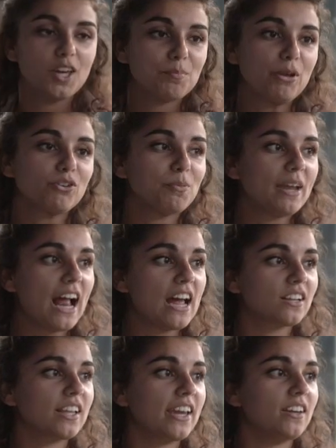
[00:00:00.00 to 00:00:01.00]
My roommate
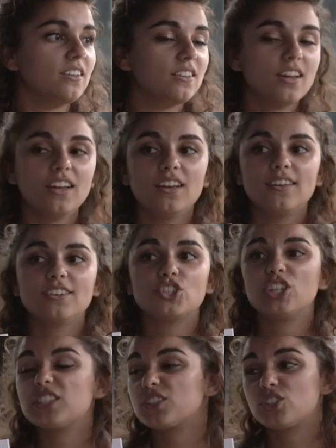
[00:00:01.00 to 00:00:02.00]
Adelaide,
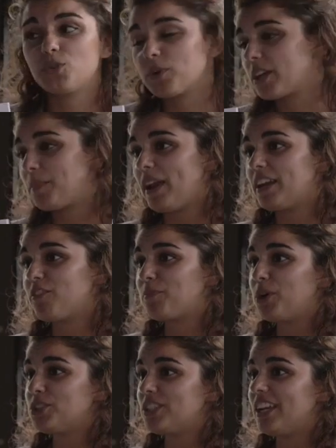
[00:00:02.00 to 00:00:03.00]
she's a super competitive
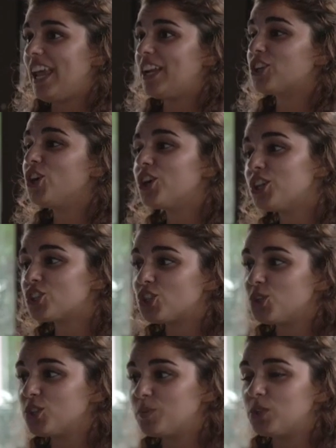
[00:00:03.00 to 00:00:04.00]
person and couldn't
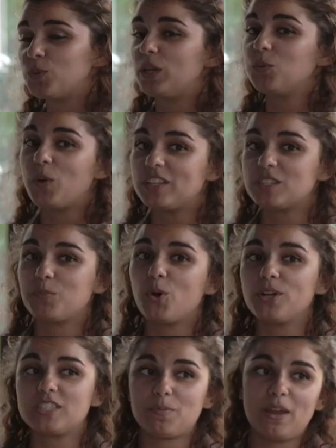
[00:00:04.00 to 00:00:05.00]
choose between one
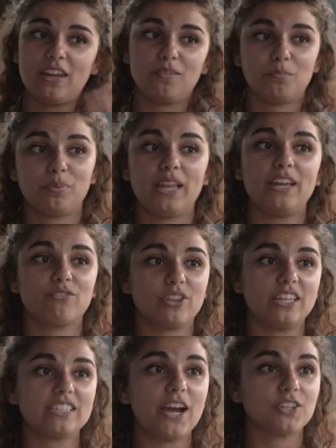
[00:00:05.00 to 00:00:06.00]
sport to pay, play for the
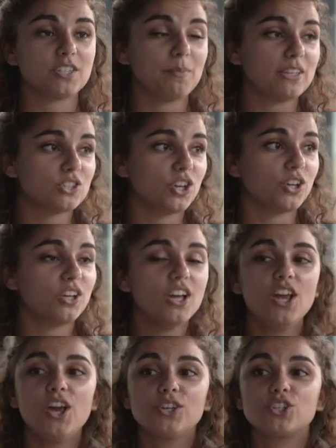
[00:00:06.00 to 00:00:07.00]
entire semester,
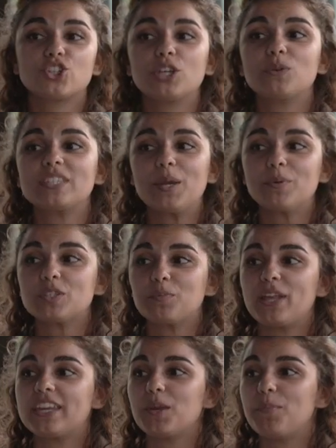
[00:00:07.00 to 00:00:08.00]
so she was able to
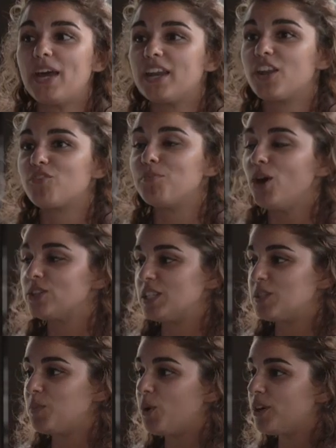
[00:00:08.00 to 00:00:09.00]
play competitive
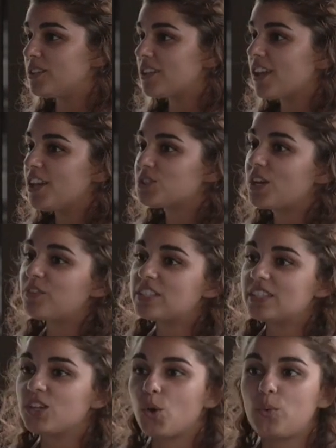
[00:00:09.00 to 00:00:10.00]
multi-sport. So every
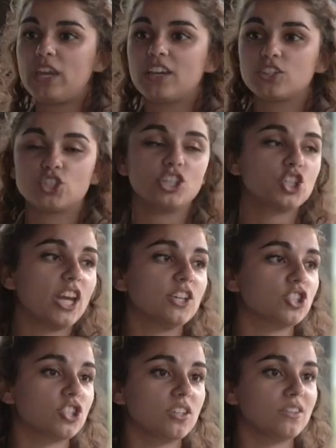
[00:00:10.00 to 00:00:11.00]
single week, she
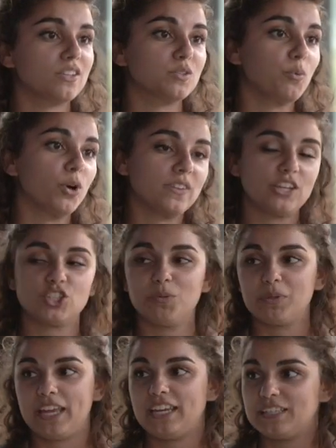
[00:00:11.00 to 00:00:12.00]
changed the sport that she
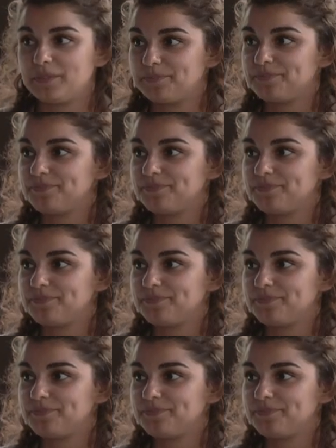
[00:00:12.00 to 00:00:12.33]
played.